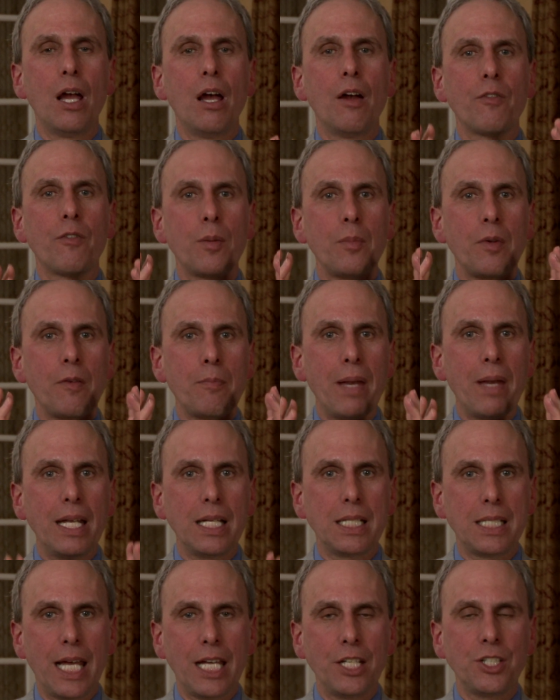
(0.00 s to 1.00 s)
from a
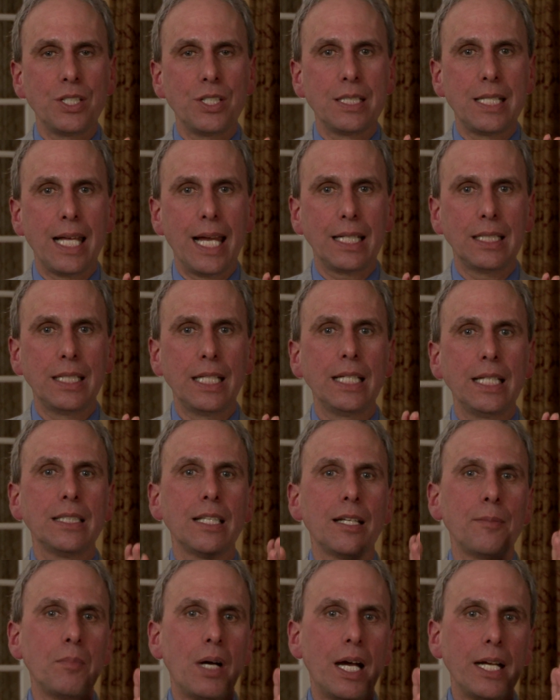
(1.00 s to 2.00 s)
meditation technique
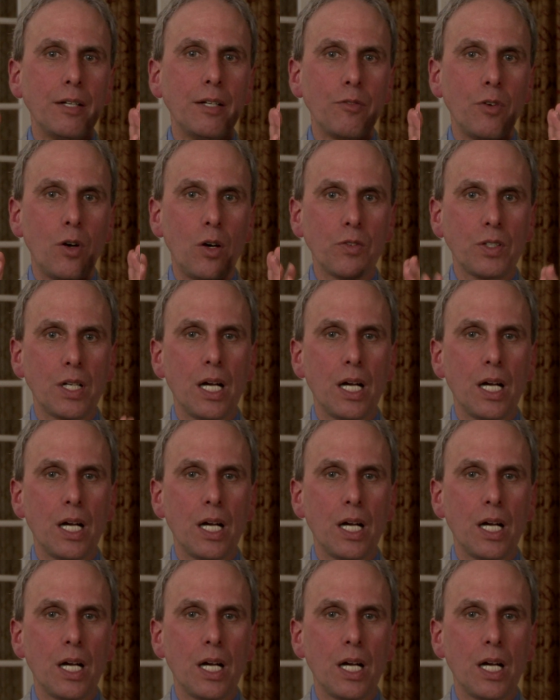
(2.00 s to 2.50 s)
that might involve